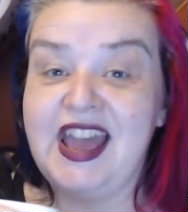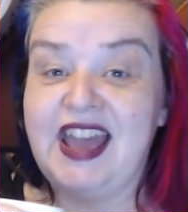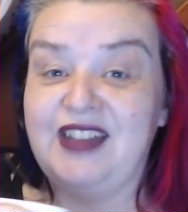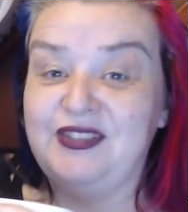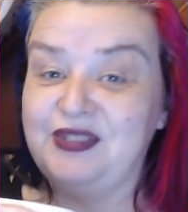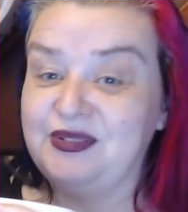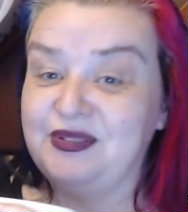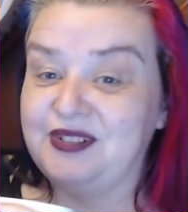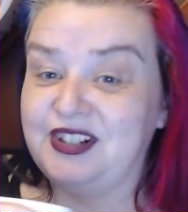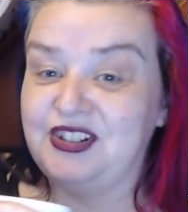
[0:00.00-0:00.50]

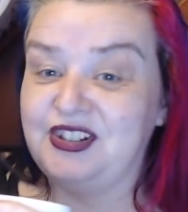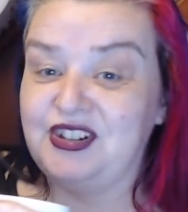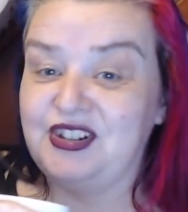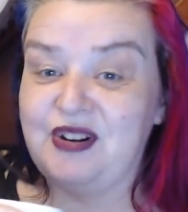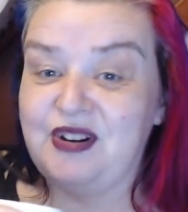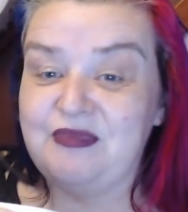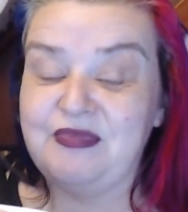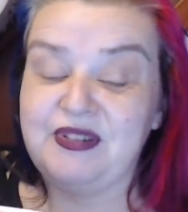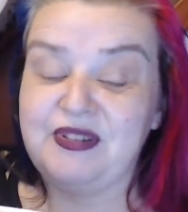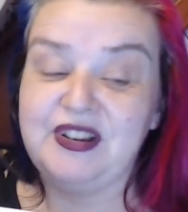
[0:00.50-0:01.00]
If you want to
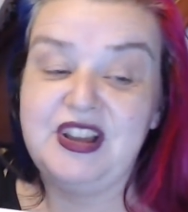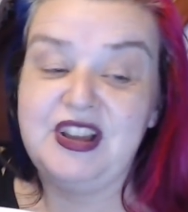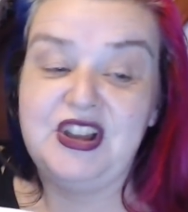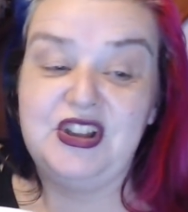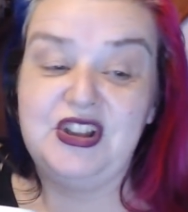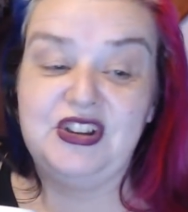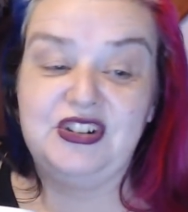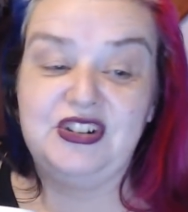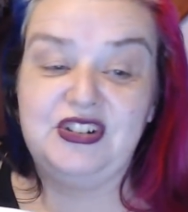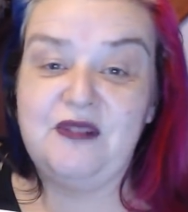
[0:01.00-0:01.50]

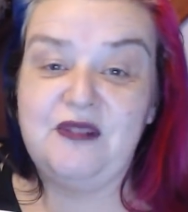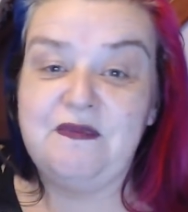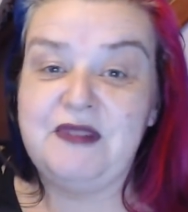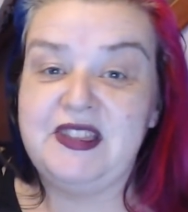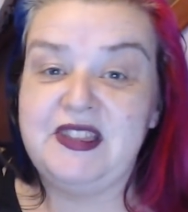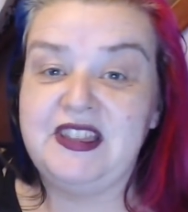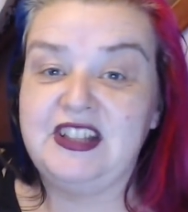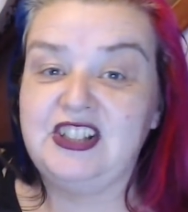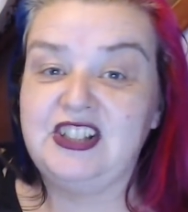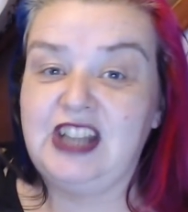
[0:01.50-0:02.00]
drop
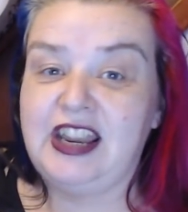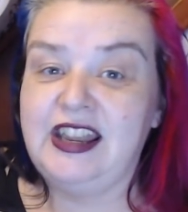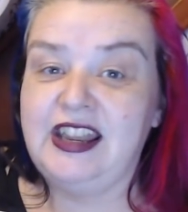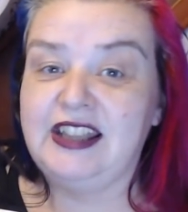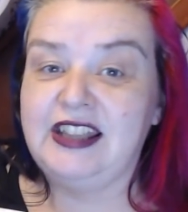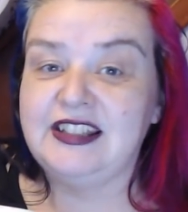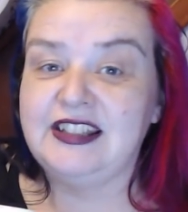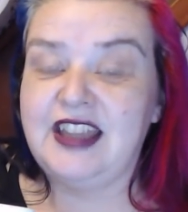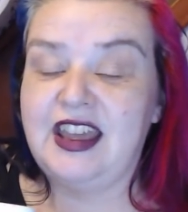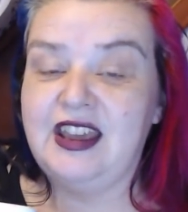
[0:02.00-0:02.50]
in the
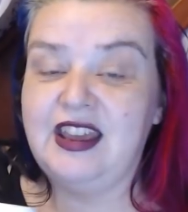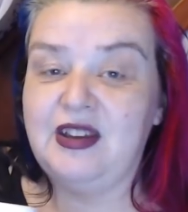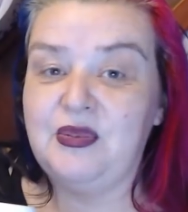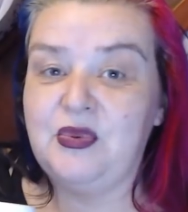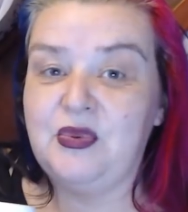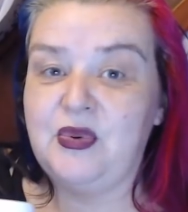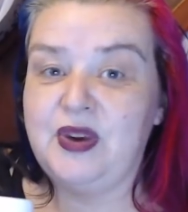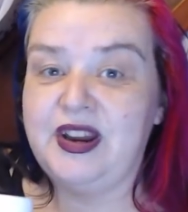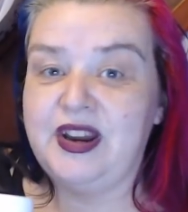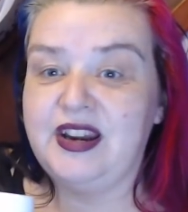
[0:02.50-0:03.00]
chat
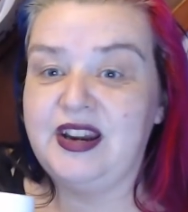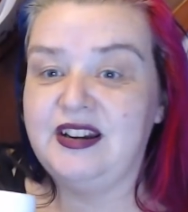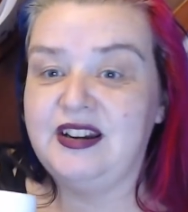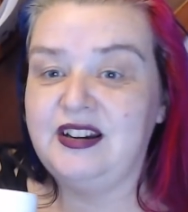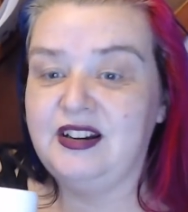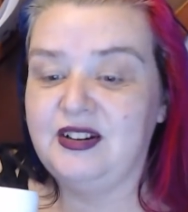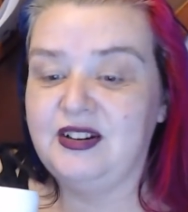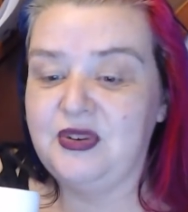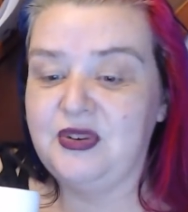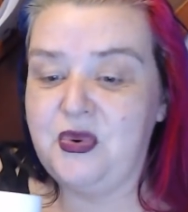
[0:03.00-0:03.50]

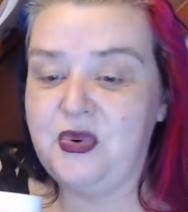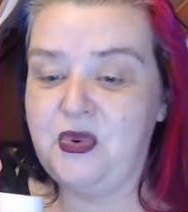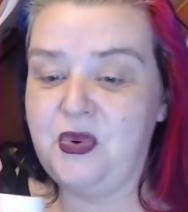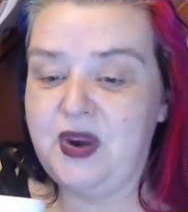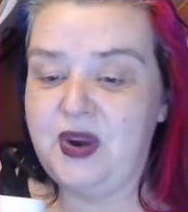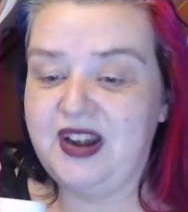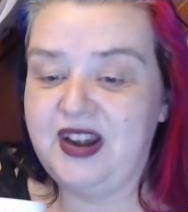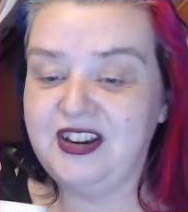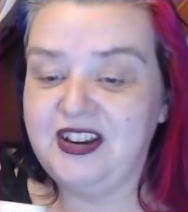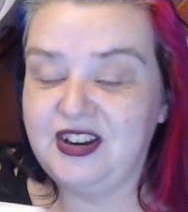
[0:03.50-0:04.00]
where
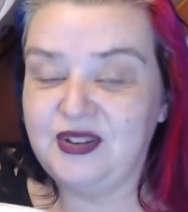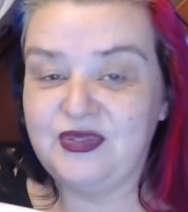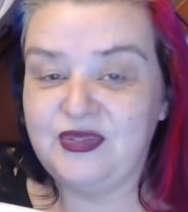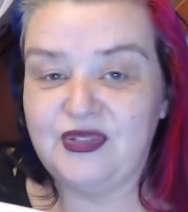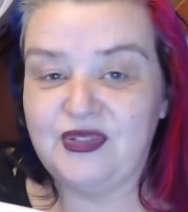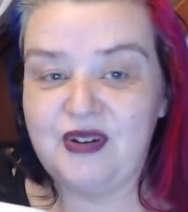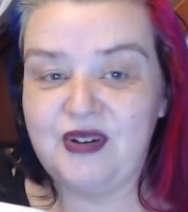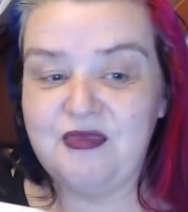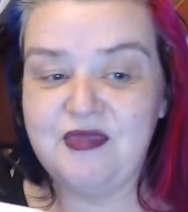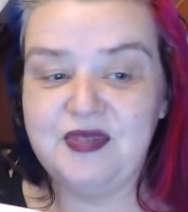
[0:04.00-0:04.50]
you're
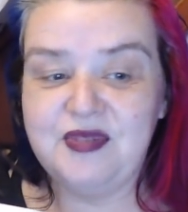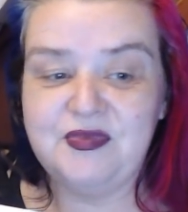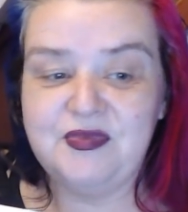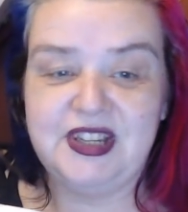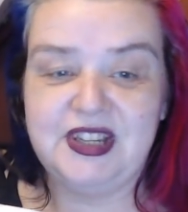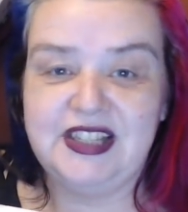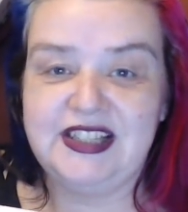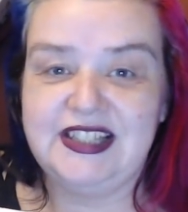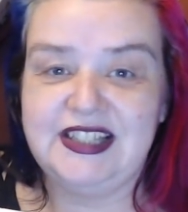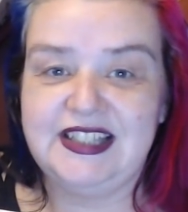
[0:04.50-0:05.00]
from, and
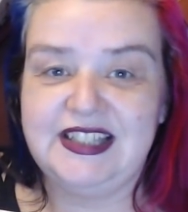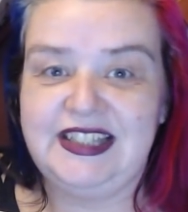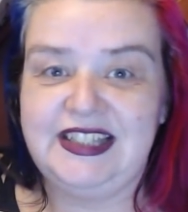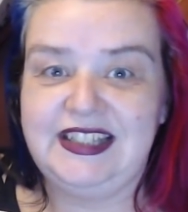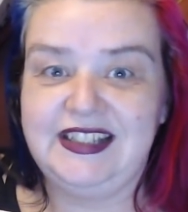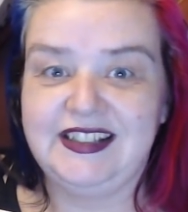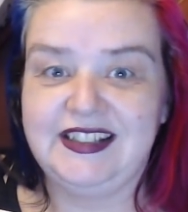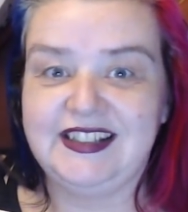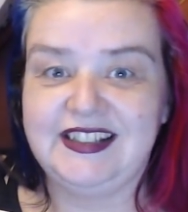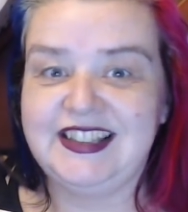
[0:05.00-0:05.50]
we can
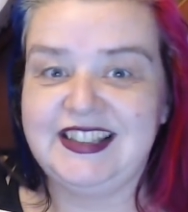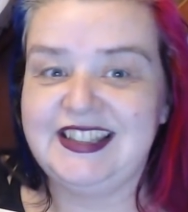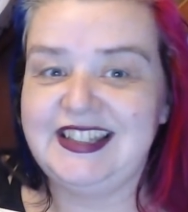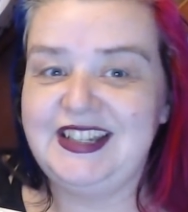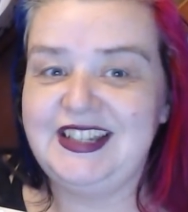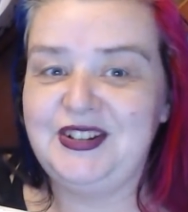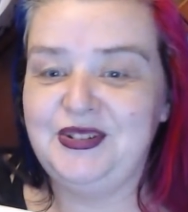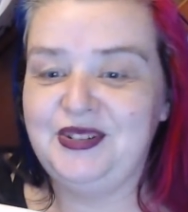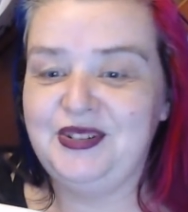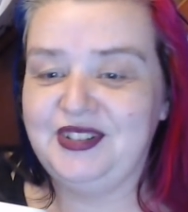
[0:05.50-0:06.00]
see
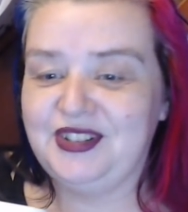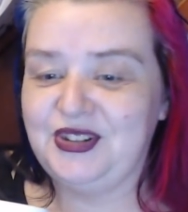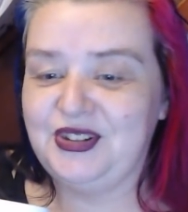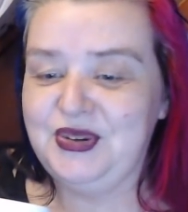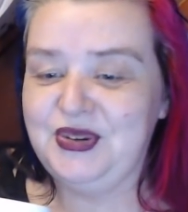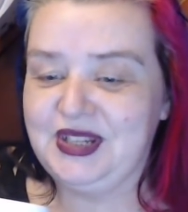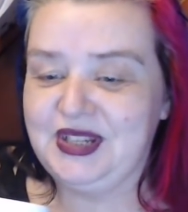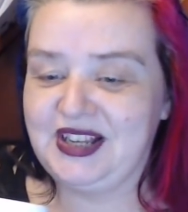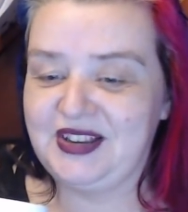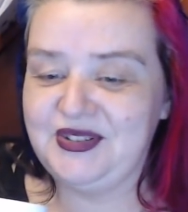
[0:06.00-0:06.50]

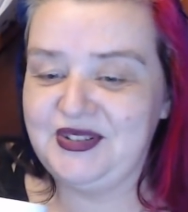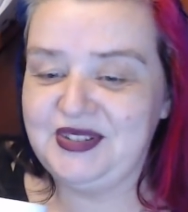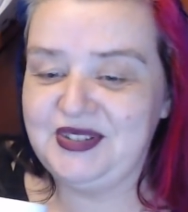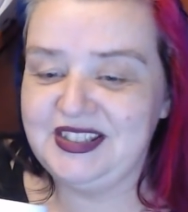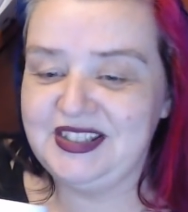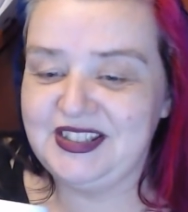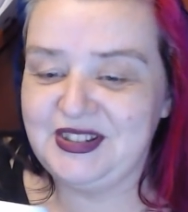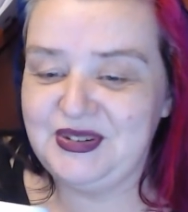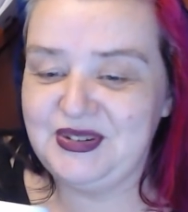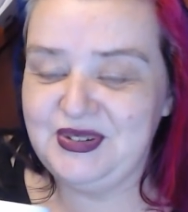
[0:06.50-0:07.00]
who's
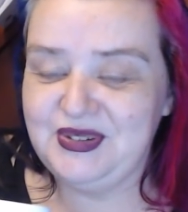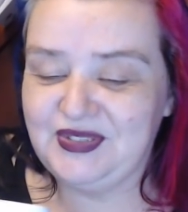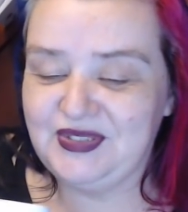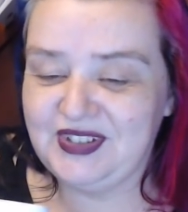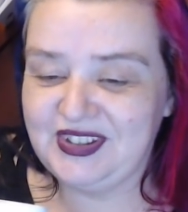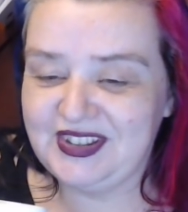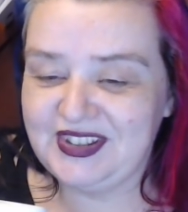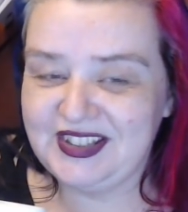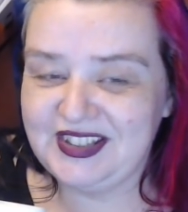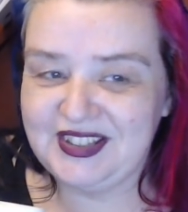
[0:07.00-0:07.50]
closest, who's
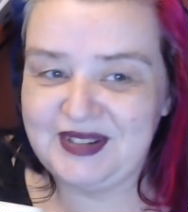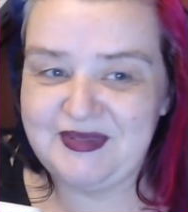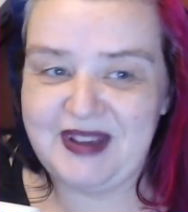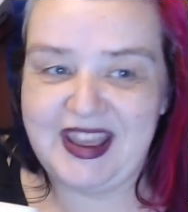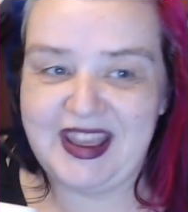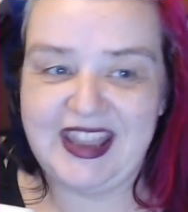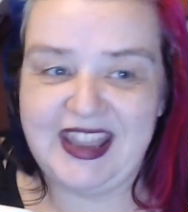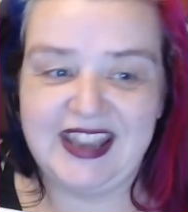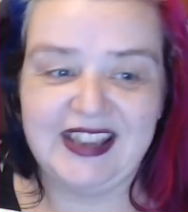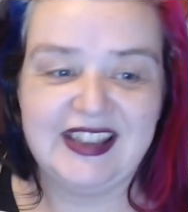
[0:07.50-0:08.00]
furthest
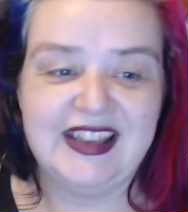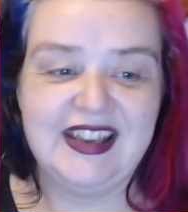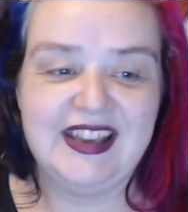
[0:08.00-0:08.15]
away.